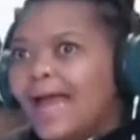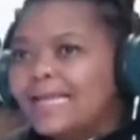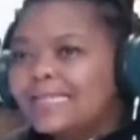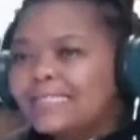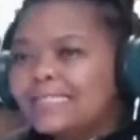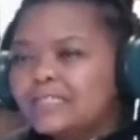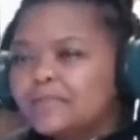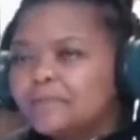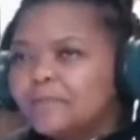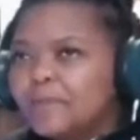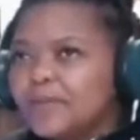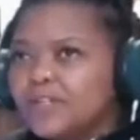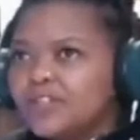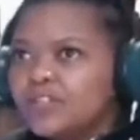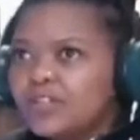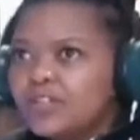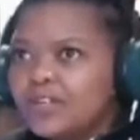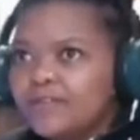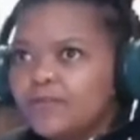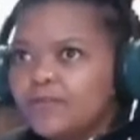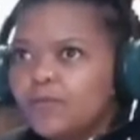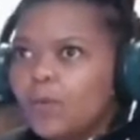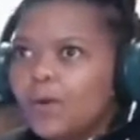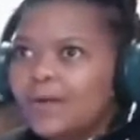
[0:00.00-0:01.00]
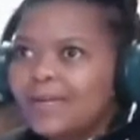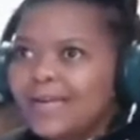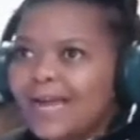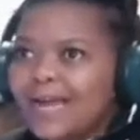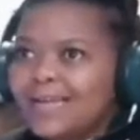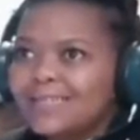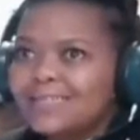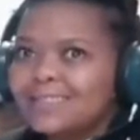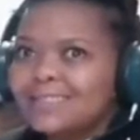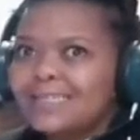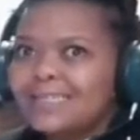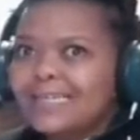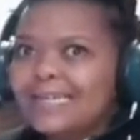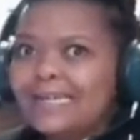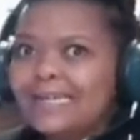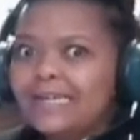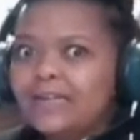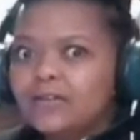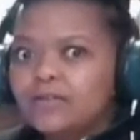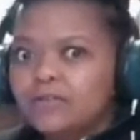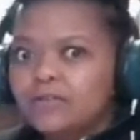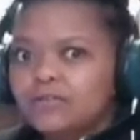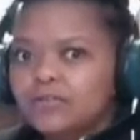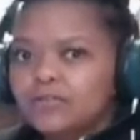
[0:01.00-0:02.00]
Especially if one hasn't
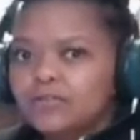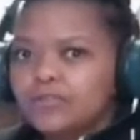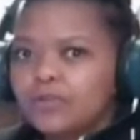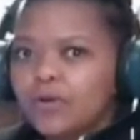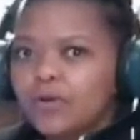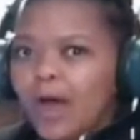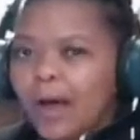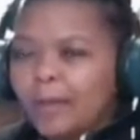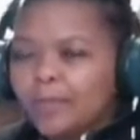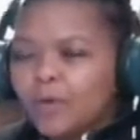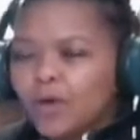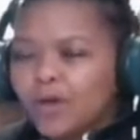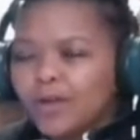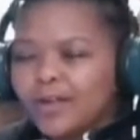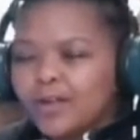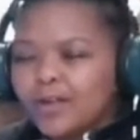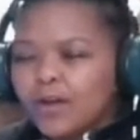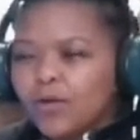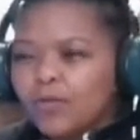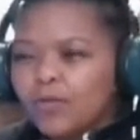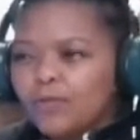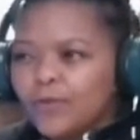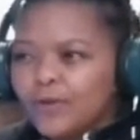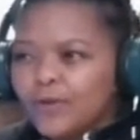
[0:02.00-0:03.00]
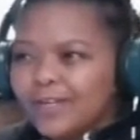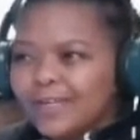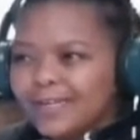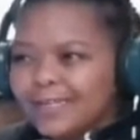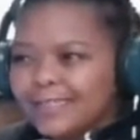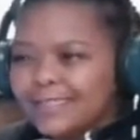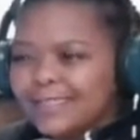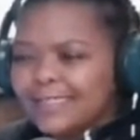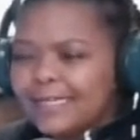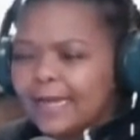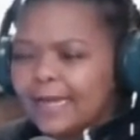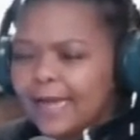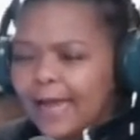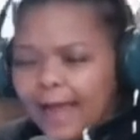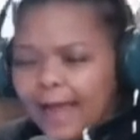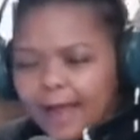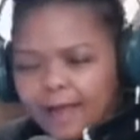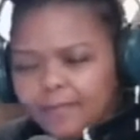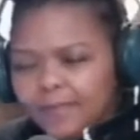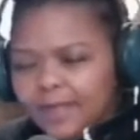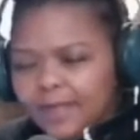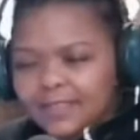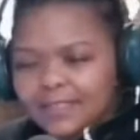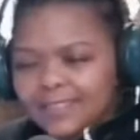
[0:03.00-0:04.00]
healed. I'm not going to overtly say
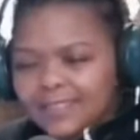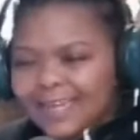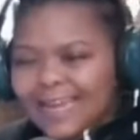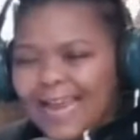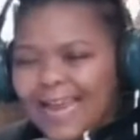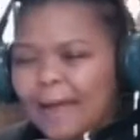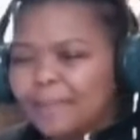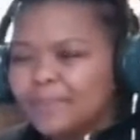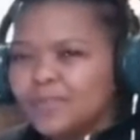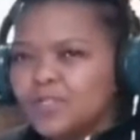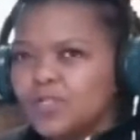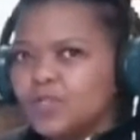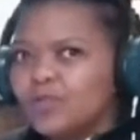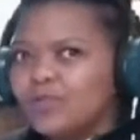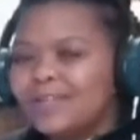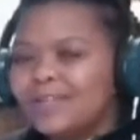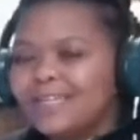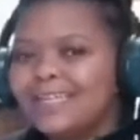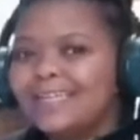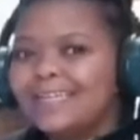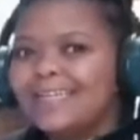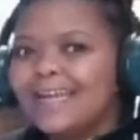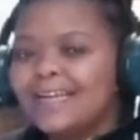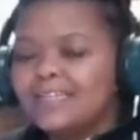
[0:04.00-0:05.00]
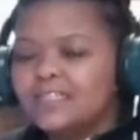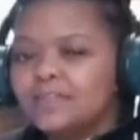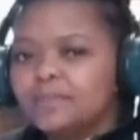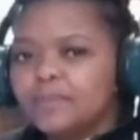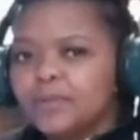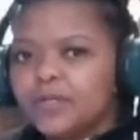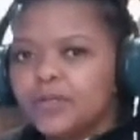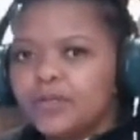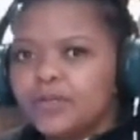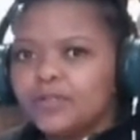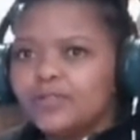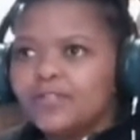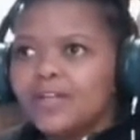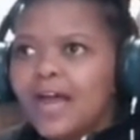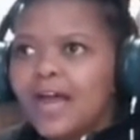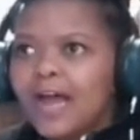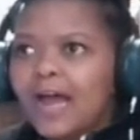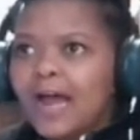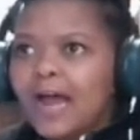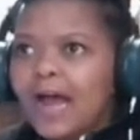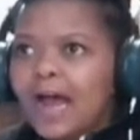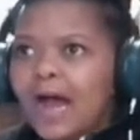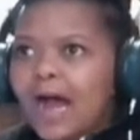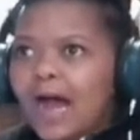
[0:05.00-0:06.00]
absolutely yes, because
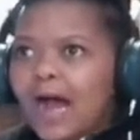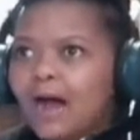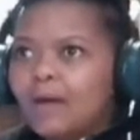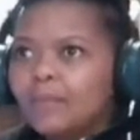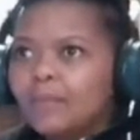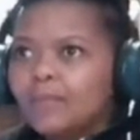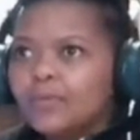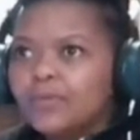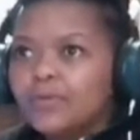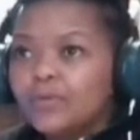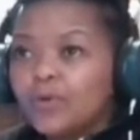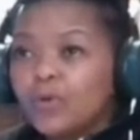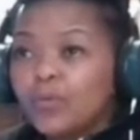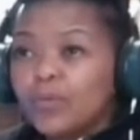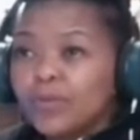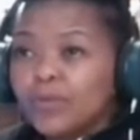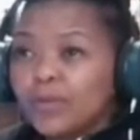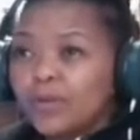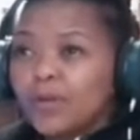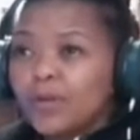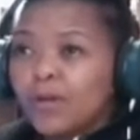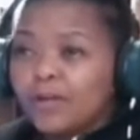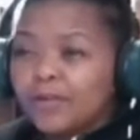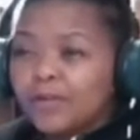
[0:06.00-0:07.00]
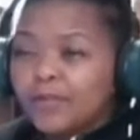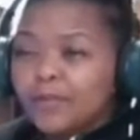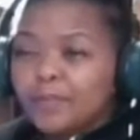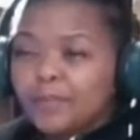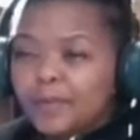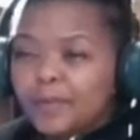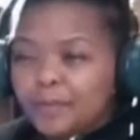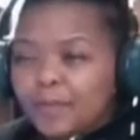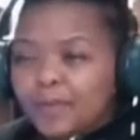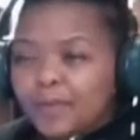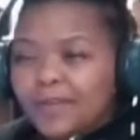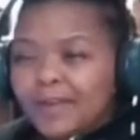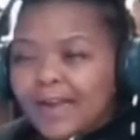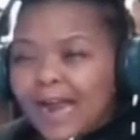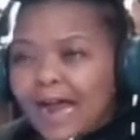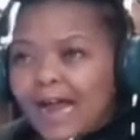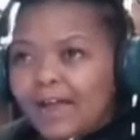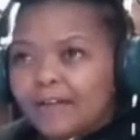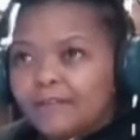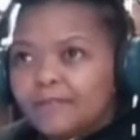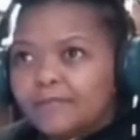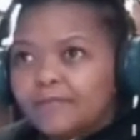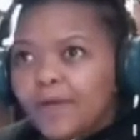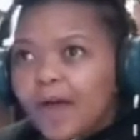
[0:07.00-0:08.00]
with a lot of the people that
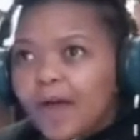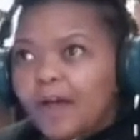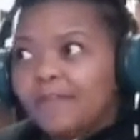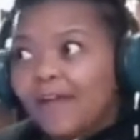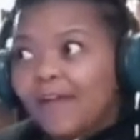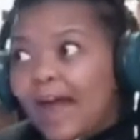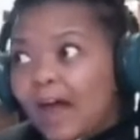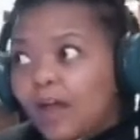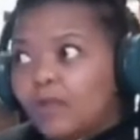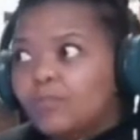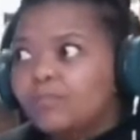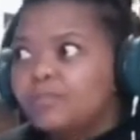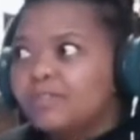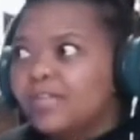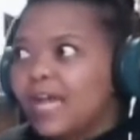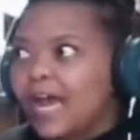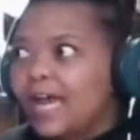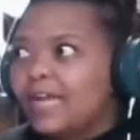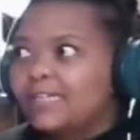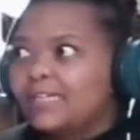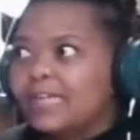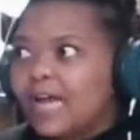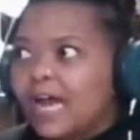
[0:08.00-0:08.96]
I've helped and